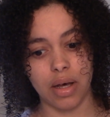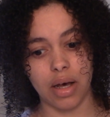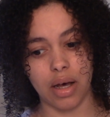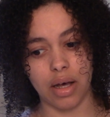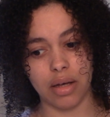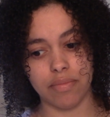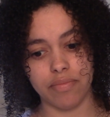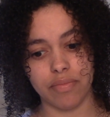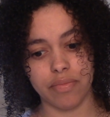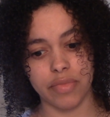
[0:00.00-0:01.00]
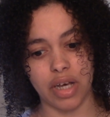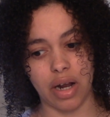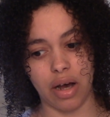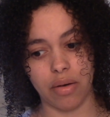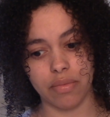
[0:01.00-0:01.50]
You
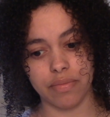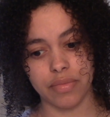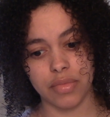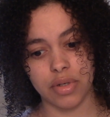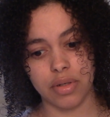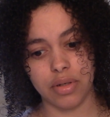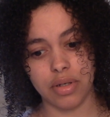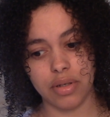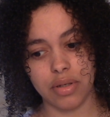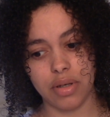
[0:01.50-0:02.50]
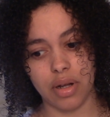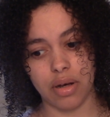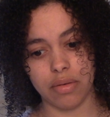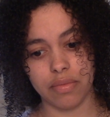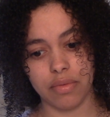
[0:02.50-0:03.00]
know, just, you
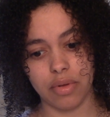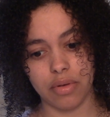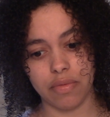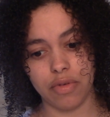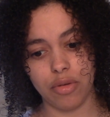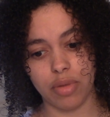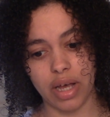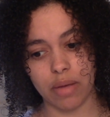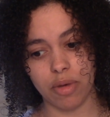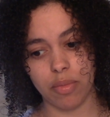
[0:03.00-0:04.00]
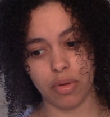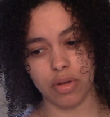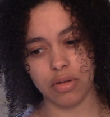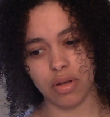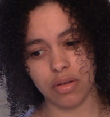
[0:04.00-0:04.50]
know, a few black people.
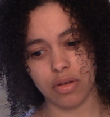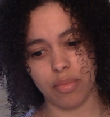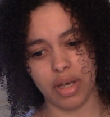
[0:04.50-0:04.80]
There was also